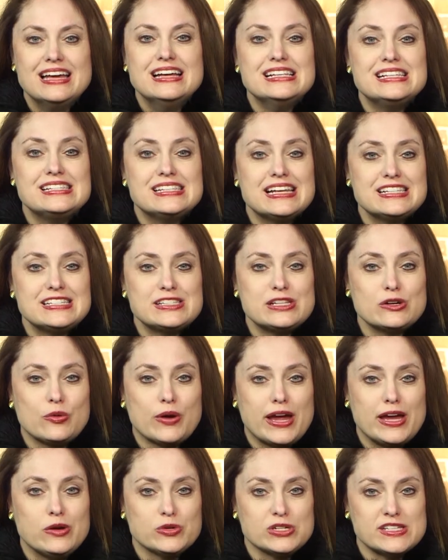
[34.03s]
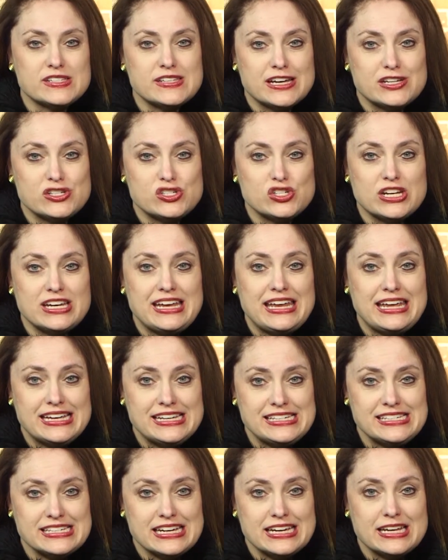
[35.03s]
Since the Great Recession
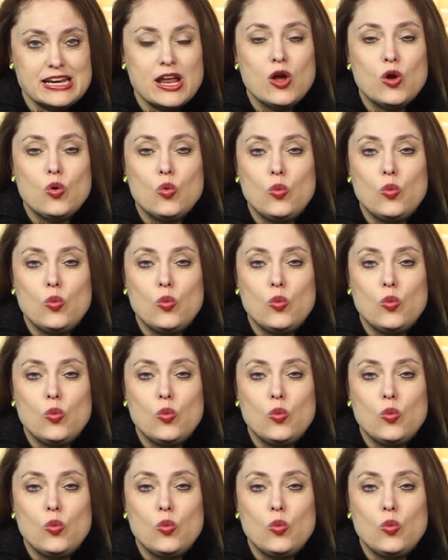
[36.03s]
ended,